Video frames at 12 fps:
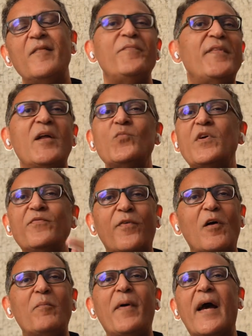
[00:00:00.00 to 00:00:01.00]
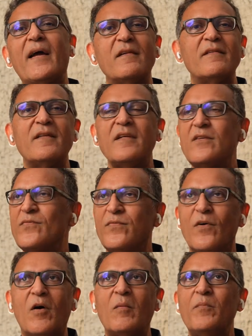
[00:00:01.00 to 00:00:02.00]
then we fall back on these
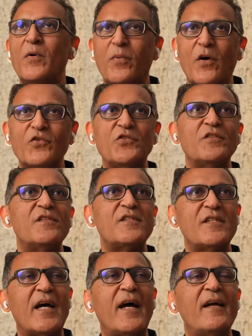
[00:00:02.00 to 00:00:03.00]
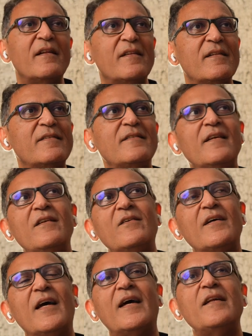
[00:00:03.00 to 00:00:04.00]
form, proportion, style, you
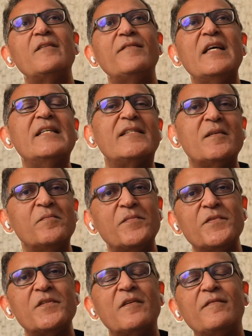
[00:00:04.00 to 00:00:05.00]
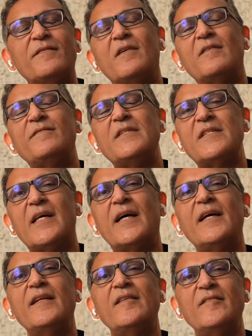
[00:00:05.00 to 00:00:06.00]
know, kind of isms of
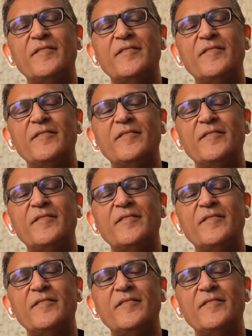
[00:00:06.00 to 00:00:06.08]
design.